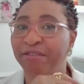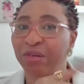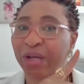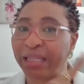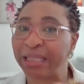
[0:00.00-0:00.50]
have a
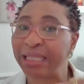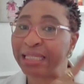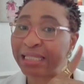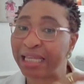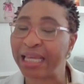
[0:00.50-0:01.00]
look at the
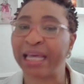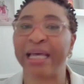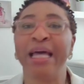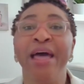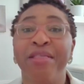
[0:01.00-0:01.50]
list here,
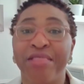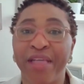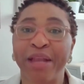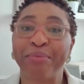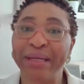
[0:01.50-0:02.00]

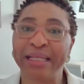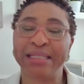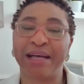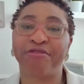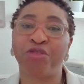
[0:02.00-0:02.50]
then
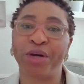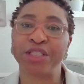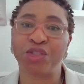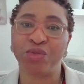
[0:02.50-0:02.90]
please avoid